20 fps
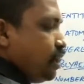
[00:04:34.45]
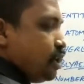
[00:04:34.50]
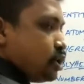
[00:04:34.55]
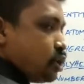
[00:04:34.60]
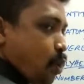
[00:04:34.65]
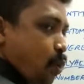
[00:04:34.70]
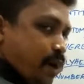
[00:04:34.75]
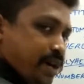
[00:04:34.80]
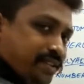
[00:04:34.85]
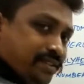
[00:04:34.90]

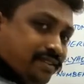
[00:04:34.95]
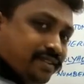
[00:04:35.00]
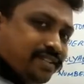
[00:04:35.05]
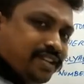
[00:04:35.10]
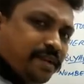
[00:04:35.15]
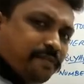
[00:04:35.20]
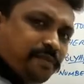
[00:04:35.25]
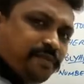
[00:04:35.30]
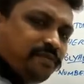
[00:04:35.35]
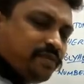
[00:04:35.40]
So what is the
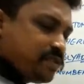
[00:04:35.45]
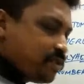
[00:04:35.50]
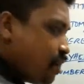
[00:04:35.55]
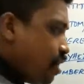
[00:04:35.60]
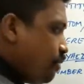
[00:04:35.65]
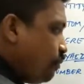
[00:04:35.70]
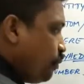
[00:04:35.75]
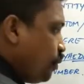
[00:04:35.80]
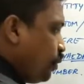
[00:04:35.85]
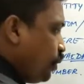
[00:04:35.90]
shape of this
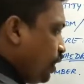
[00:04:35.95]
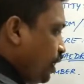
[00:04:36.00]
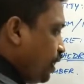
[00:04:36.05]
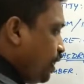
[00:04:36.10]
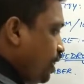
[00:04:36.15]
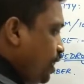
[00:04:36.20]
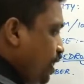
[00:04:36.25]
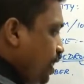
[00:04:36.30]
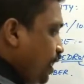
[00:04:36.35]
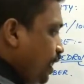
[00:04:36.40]
compound?
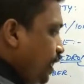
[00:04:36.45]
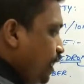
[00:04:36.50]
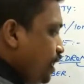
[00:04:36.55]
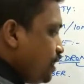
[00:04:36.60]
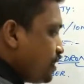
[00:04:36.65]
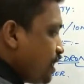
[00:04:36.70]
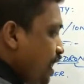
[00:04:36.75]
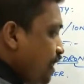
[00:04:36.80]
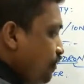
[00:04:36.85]
It is